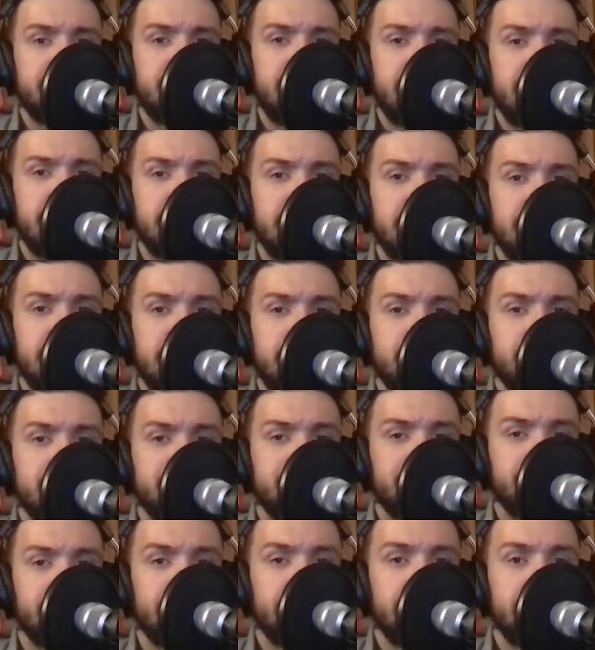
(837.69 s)
Then he
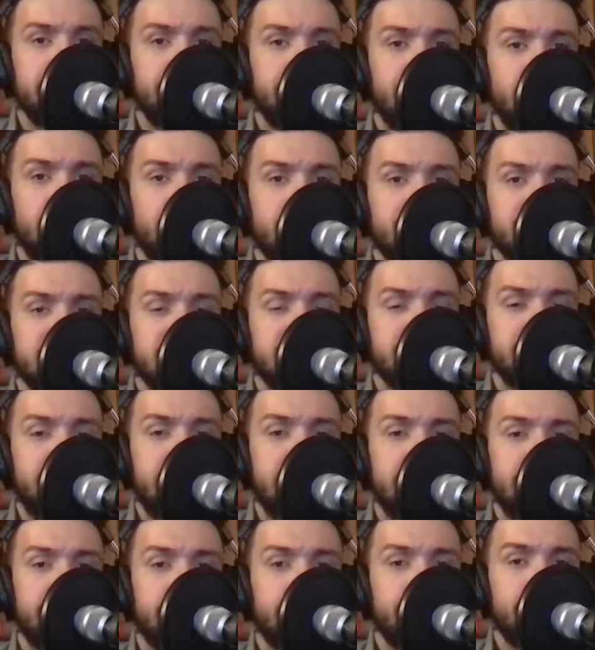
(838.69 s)
was good, but was
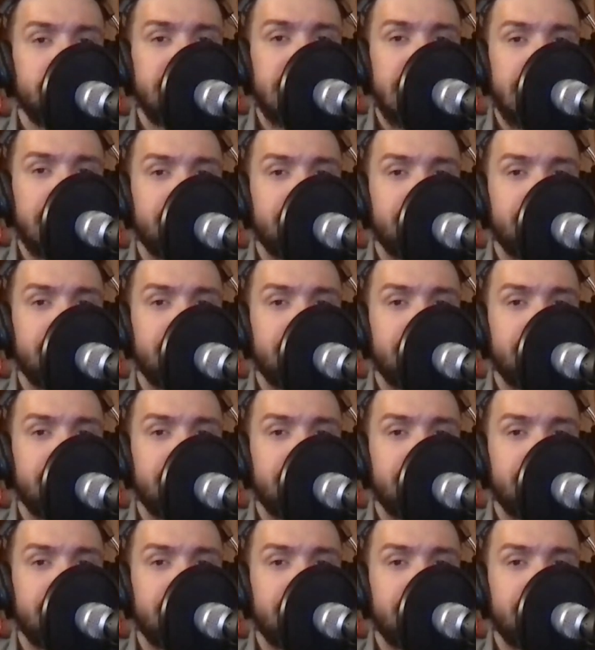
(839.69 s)
suspended for a week